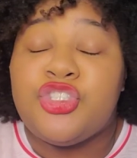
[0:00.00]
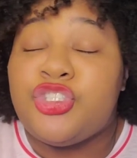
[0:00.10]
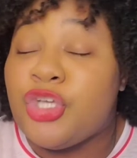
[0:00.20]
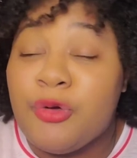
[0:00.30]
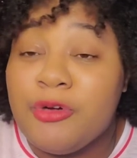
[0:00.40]

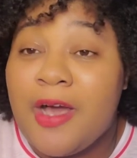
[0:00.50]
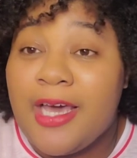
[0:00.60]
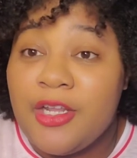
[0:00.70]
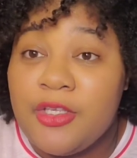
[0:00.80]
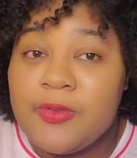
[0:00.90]
Don't know how
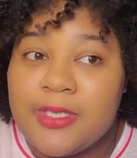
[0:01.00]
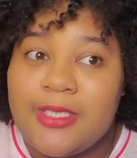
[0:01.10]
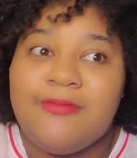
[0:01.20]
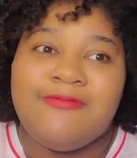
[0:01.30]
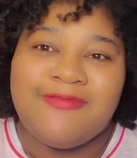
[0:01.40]
to use
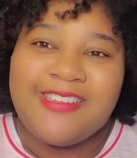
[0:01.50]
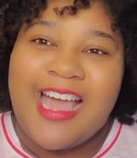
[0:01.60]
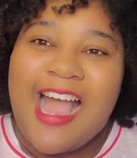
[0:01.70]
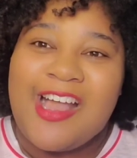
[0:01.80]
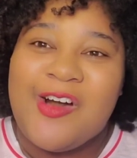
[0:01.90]
it.
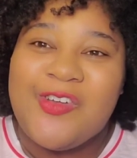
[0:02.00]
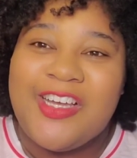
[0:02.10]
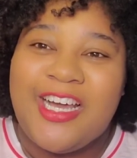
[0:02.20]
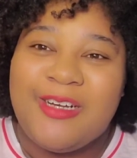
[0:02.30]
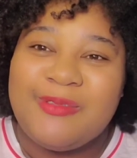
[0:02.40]
I go
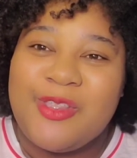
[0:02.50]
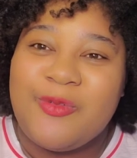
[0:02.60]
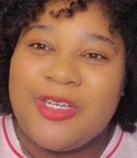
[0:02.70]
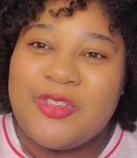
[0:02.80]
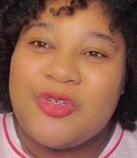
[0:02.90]
to the
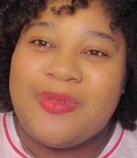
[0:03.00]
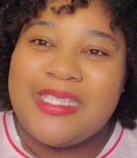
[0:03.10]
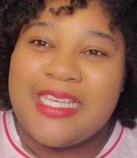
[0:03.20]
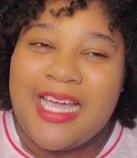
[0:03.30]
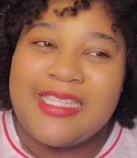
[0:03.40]
restroom in
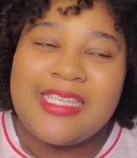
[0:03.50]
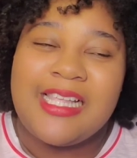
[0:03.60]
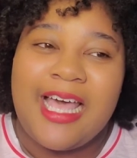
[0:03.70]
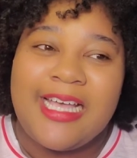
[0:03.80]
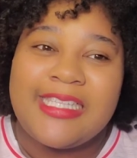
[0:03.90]
science
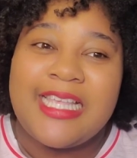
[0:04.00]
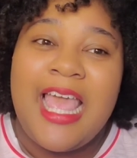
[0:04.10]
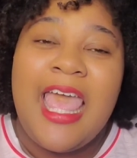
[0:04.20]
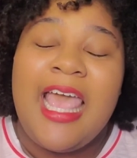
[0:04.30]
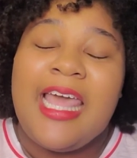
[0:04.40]
class
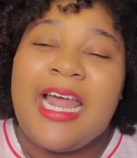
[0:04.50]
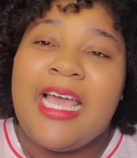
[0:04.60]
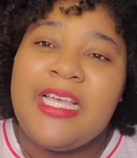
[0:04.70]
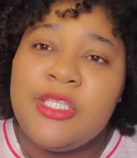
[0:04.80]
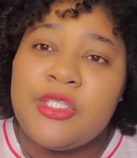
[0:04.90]
and I
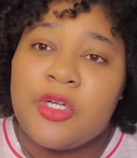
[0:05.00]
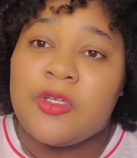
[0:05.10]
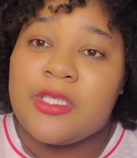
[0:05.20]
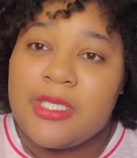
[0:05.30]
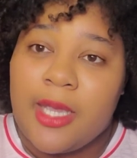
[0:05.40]

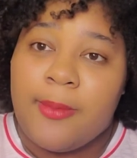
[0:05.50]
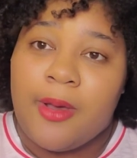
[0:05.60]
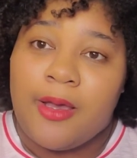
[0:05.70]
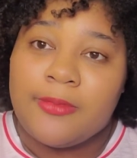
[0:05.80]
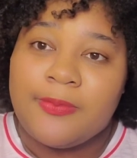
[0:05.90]
insert the
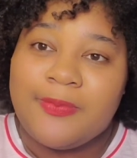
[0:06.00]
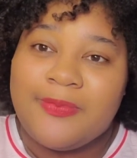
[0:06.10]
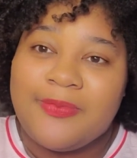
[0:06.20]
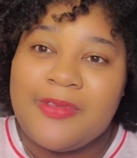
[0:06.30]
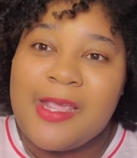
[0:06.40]
tampon,
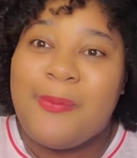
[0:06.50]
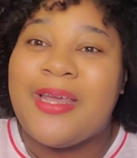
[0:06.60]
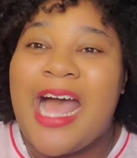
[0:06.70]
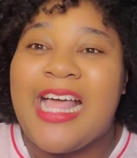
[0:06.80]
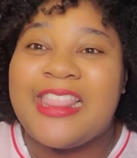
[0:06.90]
but
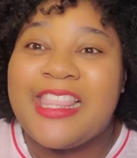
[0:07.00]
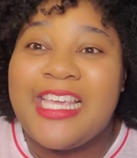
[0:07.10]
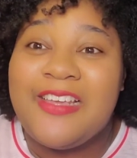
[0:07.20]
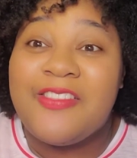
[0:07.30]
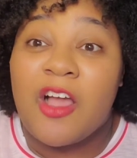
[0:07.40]
I
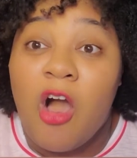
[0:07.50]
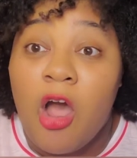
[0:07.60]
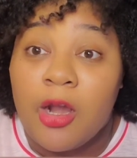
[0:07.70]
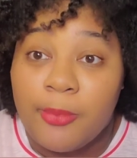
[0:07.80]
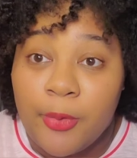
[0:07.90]
leave the
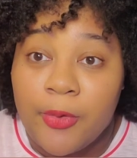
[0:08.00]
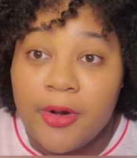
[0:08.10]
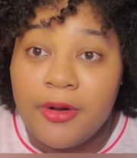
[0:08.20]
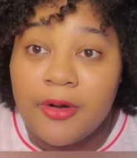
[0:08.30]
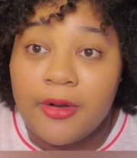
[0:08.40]
cardboard.